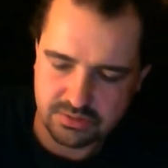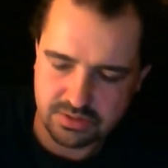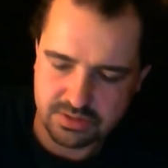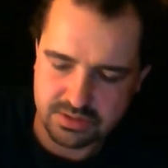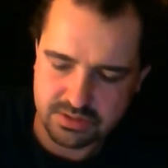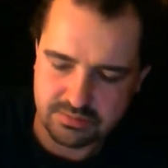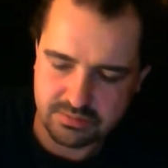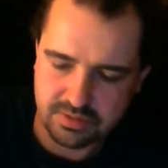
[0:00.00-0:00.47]

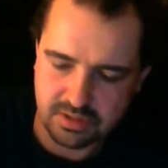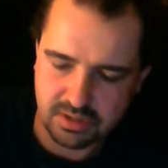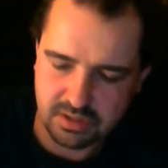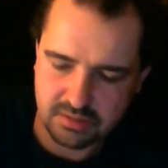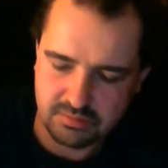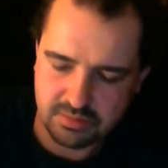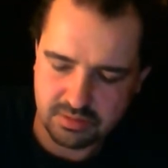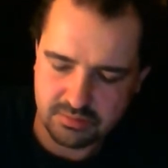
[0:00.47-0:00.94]
some
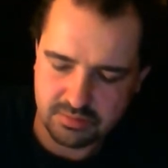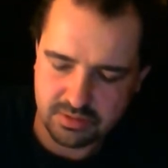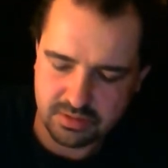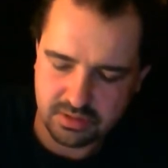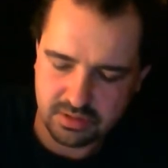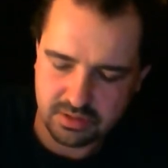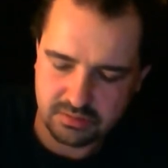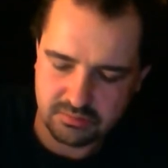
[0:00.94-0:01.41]
head, but I'm not
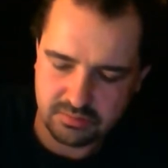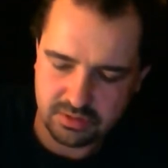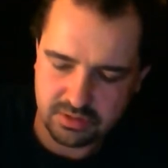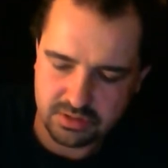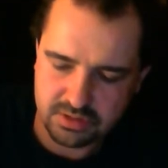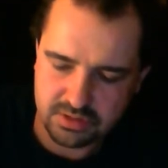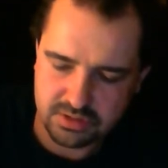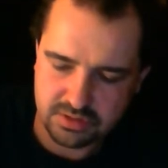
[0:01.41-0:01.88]
getting
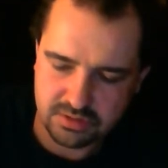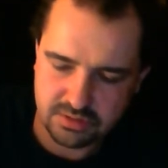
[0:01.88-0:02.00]
much.